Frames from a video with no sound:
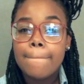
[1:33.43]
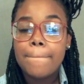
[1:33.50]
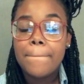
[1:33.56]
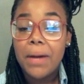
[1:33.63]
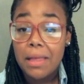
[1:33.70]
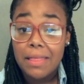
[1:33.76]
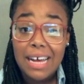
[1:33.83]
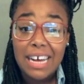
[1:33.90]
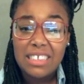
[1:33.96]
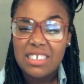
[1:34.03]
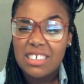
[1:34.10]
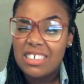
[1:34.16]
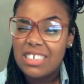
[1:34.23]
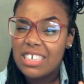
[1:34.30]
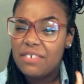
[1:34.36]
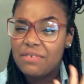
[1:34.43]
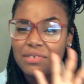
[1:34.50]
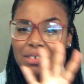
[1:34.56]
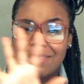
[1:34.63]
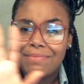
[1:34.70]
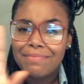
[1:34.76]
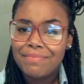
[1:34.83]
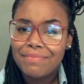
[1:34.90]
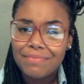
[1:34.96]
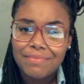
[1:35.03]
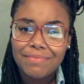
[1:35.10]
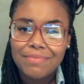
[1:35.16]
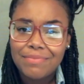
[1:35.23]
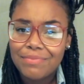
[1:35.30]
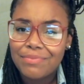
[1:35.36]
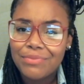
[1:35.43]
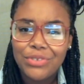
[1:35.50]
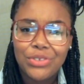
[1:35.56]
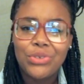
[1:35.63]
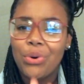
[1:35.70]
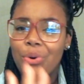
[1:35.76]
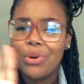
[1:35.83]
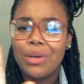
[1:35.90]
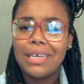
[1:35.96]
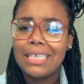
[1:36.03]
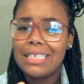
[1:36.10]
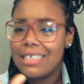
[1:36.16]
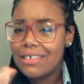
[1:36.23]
but that's a different story,